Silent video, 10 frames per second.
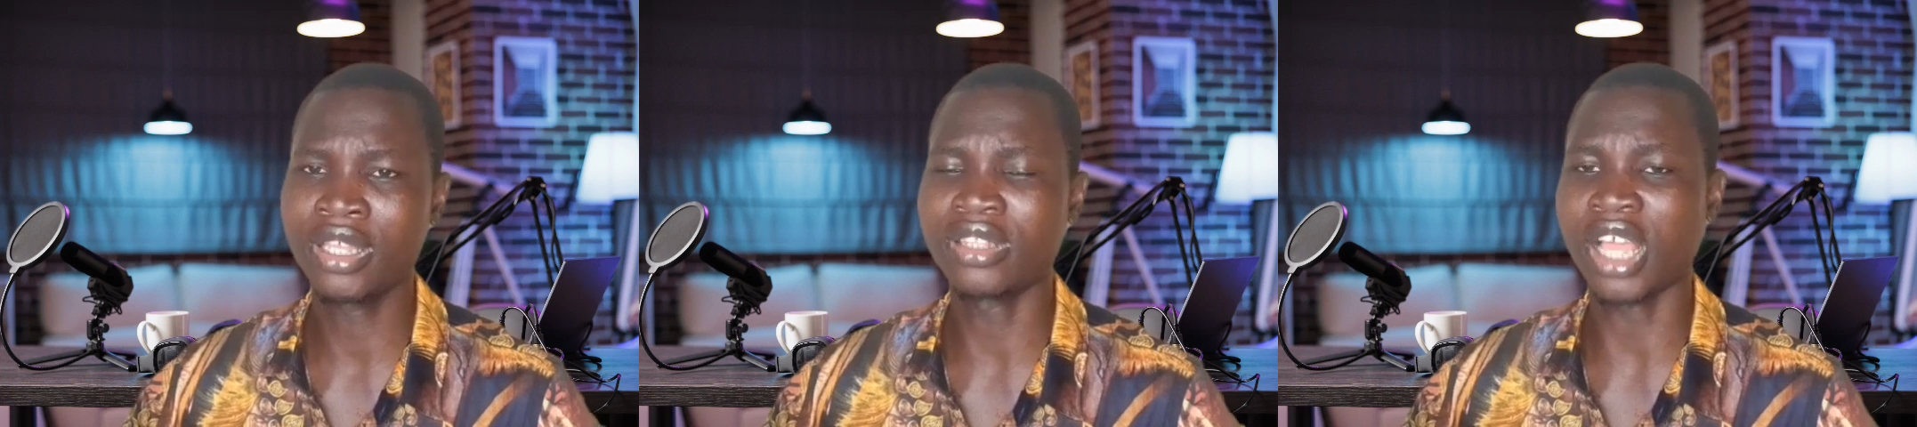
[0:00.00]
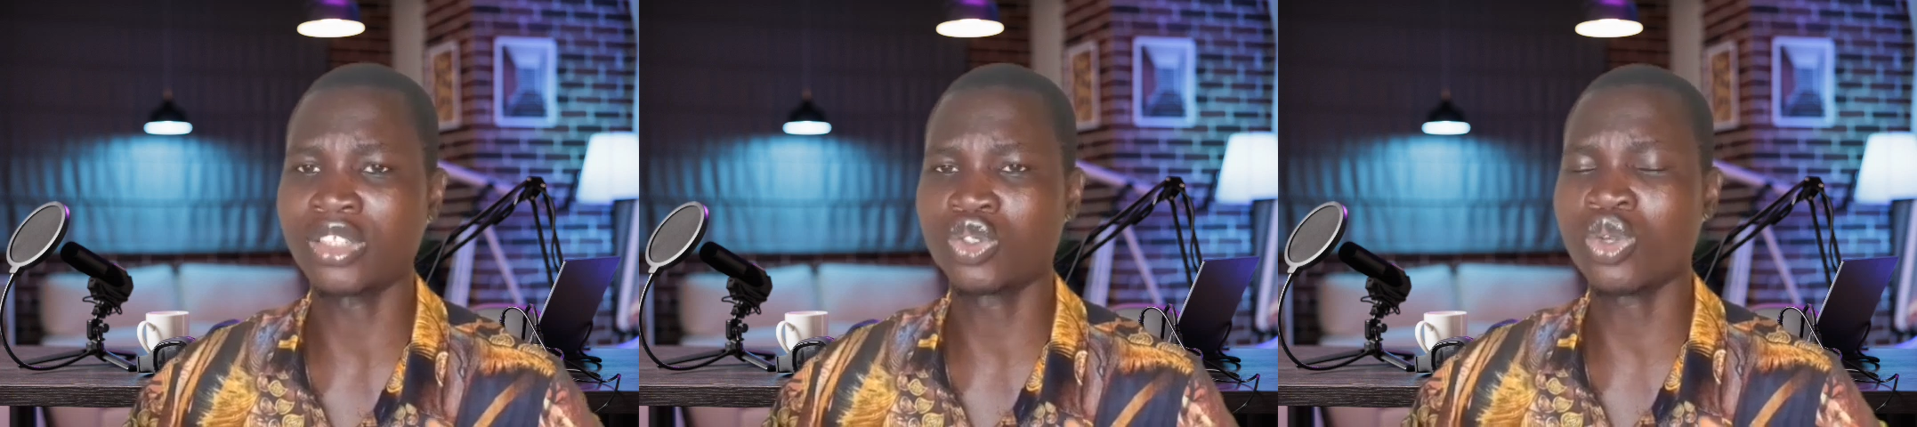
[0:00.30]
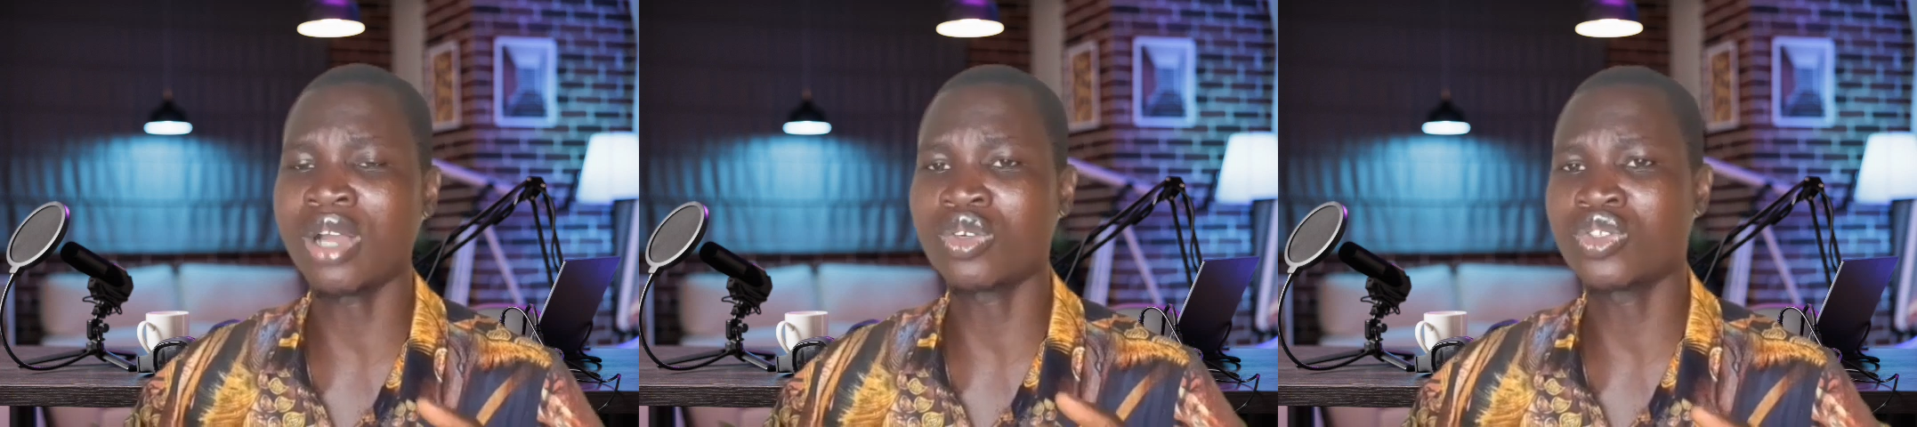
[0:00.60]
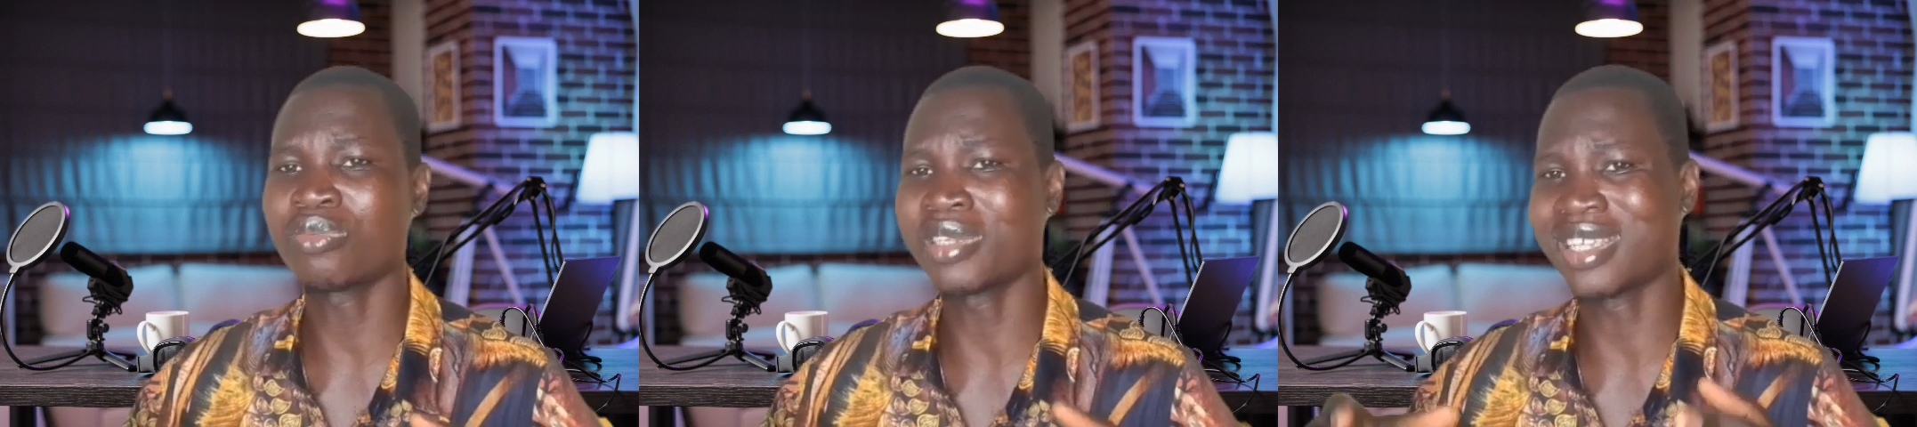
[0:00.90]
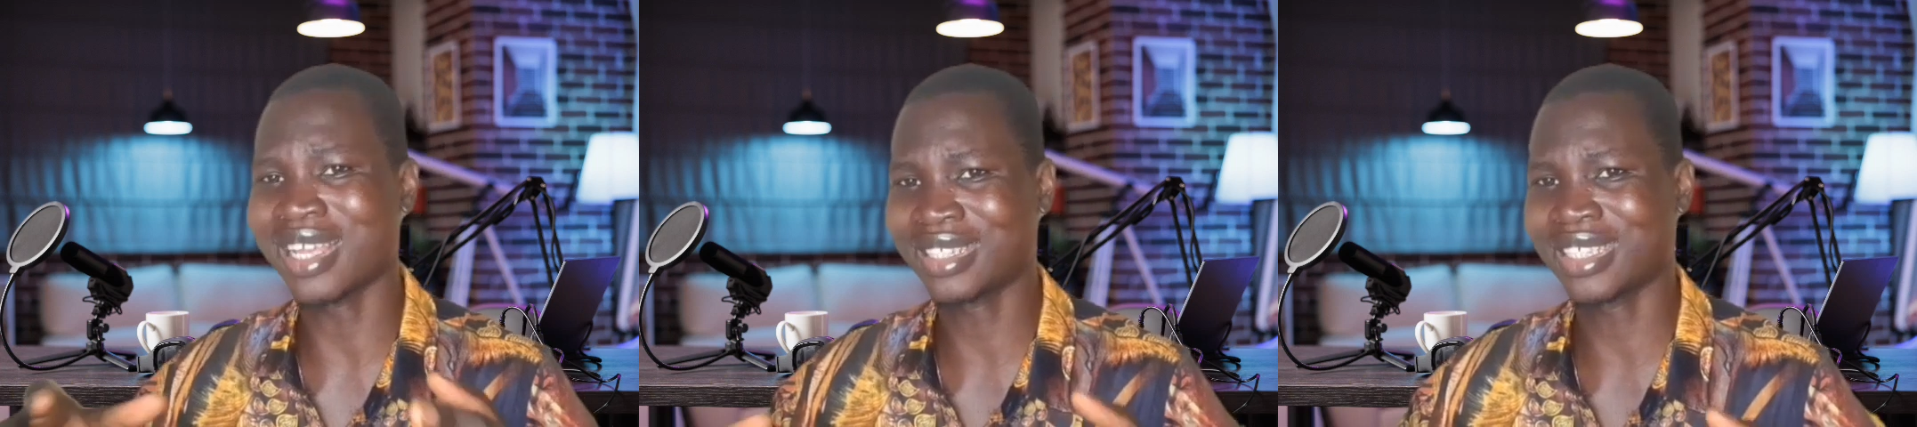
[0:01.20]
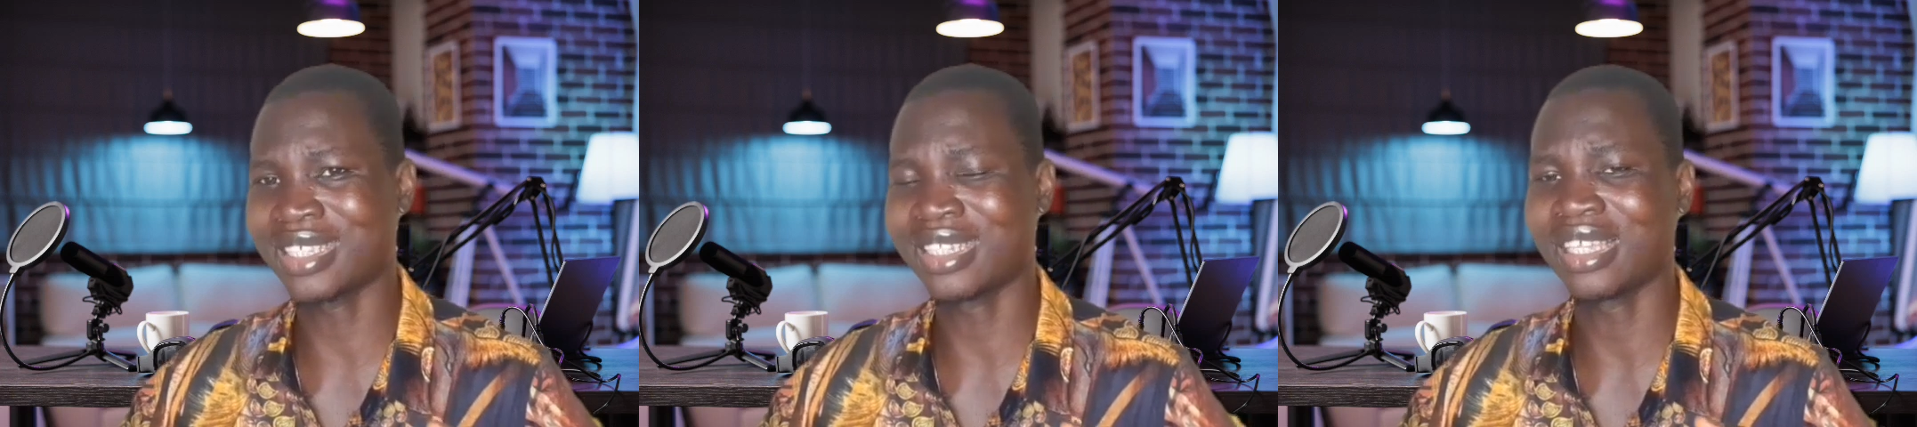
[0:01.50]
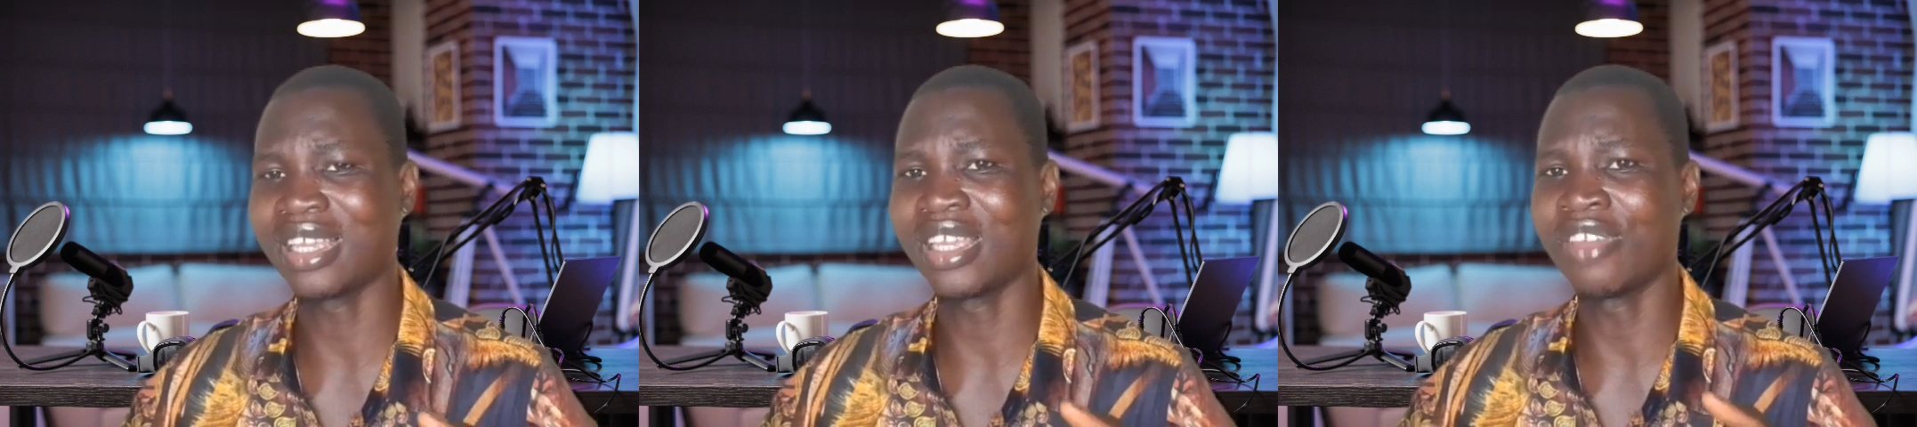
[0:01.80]
that you are going to be getting
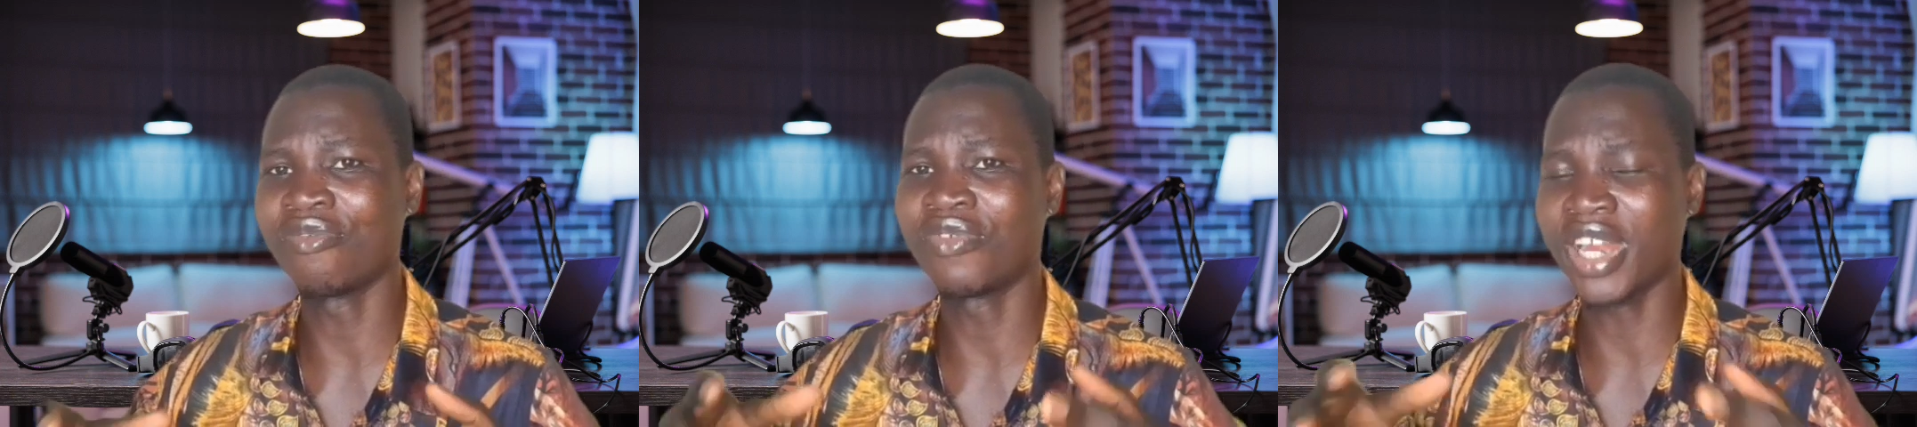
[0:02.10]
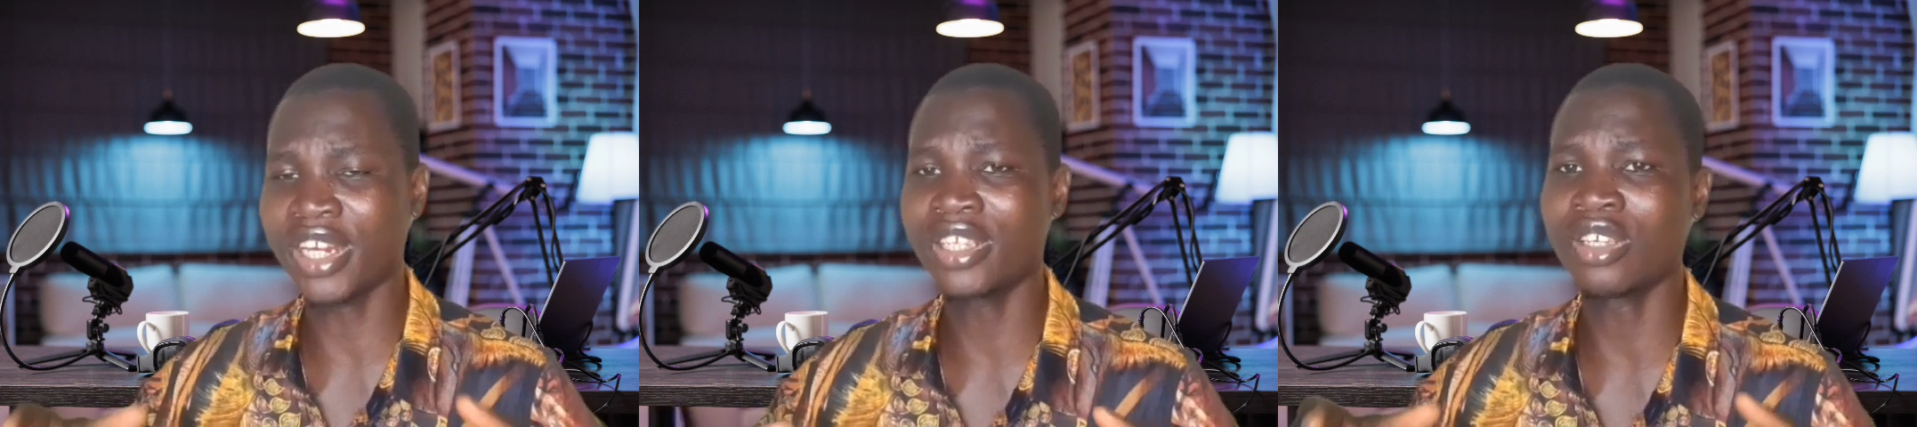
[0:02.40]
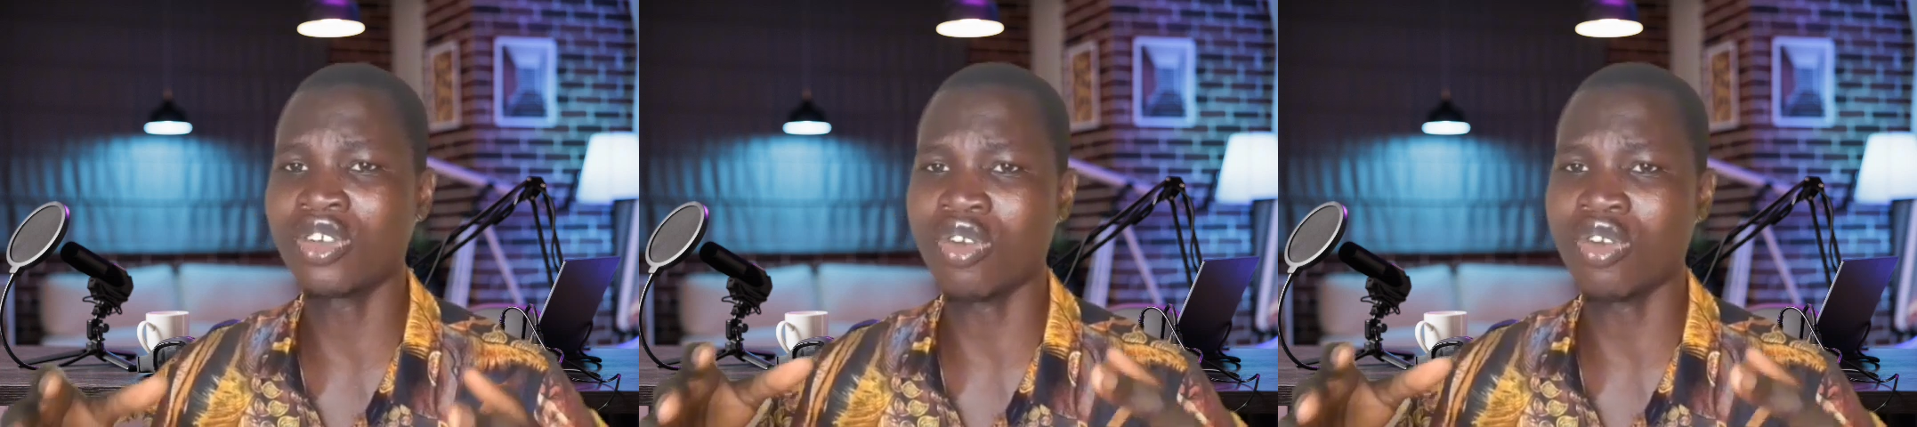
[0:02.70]
a very